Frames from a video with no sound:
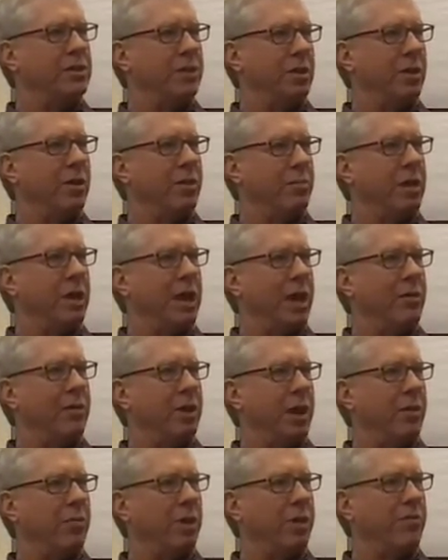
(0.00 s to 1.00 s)
easier and make
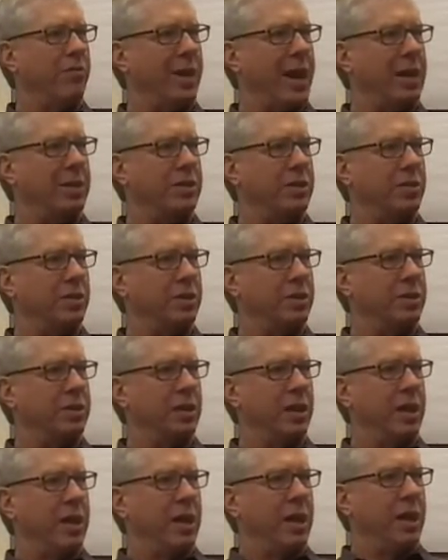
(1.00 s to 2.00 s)
everything run faster
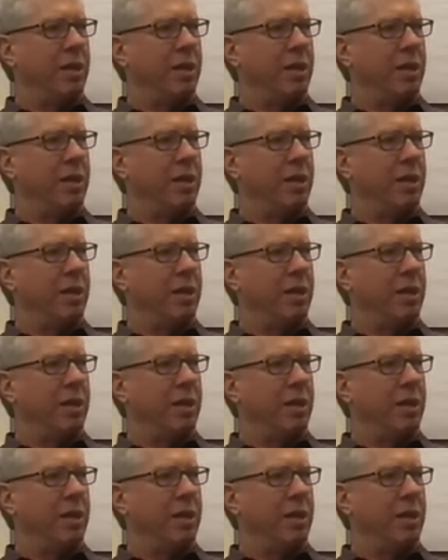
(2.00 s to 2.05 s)
because